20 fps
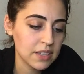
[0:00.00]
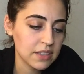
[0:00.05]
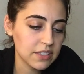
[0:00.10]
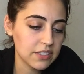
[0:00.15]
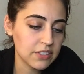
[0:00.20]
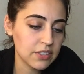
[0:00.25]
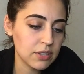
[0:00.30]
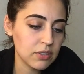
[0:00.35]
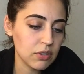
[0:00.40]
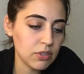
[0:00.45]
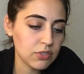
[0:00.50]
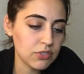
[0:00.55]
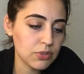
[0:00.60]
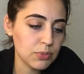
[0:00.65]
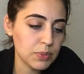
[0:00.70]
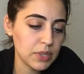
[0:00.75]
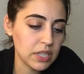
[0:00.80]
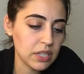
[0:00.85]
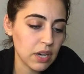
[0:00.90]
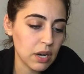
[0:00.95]
This can also
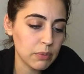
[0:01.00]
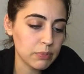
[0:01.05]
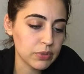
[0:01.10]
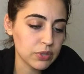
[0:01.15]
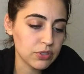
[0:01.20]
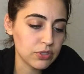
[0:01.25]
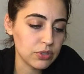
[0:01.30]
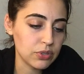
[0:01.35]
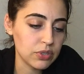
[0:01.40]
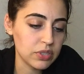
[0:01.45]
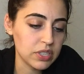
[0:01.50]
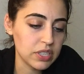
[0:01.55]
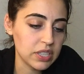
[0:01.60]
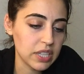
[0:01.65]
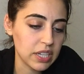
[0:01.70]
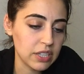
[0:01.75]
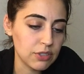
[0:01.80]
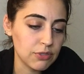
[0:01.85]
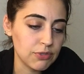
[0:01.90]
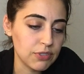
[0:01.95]
be an opportunity
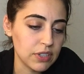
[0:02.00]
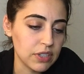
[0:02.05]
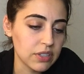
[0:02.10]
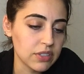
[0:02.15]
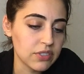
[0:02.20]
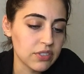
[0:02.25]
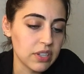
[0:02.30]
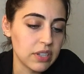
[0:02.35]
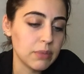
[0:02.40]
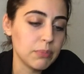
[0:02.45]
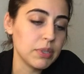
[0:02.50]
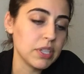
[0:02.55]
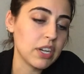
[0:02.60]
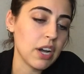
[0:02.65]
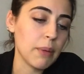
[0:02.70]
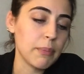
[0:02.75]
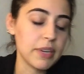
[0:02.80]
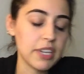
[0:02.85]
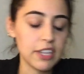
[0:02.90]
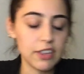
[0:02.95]
that you feel is going to be
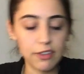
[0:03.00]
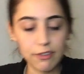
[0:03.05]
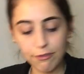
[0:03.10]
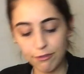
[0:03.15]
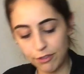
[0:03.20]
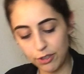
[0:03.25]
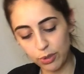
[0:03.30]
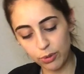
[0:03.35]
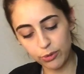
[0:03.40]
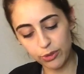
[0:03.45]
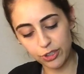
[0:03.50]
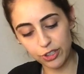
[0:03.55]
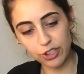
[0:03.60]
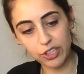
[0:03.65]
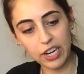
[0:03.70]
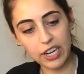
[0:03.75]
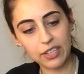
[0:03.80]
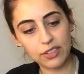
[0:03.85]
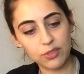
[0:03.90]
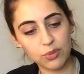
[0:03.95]
coming in the
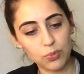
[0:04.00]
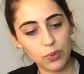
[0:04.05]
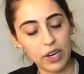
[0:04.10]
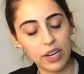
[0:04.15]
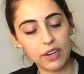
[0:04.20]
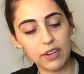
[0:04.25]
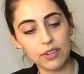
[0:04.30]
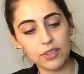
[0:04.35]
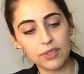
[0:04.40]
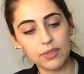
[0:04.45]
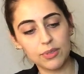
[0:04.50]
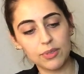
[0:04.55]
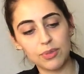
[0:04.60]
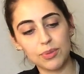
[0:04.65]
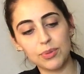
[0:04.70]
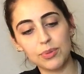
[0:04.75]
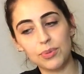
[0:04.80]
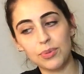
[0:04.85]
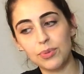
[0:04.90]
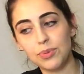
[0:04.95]
future as well.
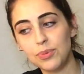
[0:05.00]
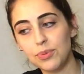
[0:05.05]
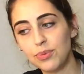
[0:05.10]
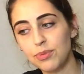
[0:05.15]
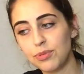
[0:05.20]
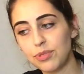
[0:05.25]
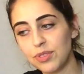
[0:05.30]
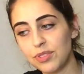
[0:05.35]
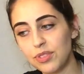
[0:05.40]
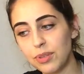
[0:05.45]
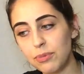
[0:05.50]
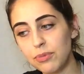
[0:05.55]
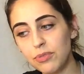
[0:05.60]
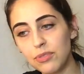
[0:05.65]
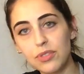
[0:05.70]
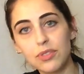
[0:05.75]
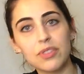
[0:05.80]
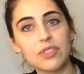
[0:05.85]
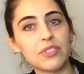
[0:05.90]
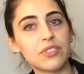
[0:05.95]
Ooh, for some of
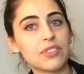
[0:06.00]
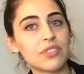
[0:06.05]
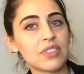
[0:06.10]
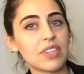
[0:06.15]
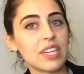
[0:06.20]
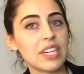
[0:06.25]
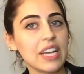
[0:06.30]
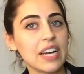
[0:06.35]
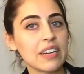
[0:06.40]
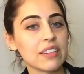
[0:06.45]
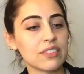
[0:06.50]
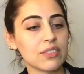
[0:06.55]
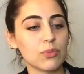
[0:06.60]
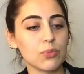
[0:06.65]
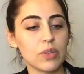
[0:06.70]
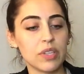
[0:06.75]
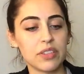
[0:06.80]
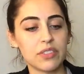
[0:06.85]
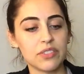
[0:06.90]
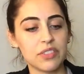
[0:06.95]
you, this is connected
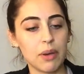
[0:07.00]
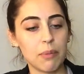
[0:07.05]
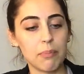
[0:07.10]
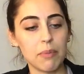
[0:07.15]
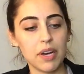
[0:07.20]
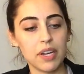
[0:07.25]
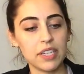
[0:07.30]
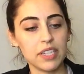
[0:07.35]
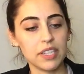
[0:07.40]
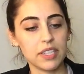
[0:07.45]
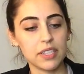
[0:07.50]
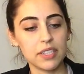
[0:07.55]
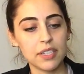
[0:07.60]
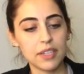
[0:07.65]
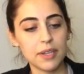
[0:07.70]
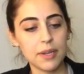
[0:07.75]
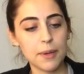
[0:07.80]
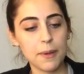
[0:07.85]
with somebody.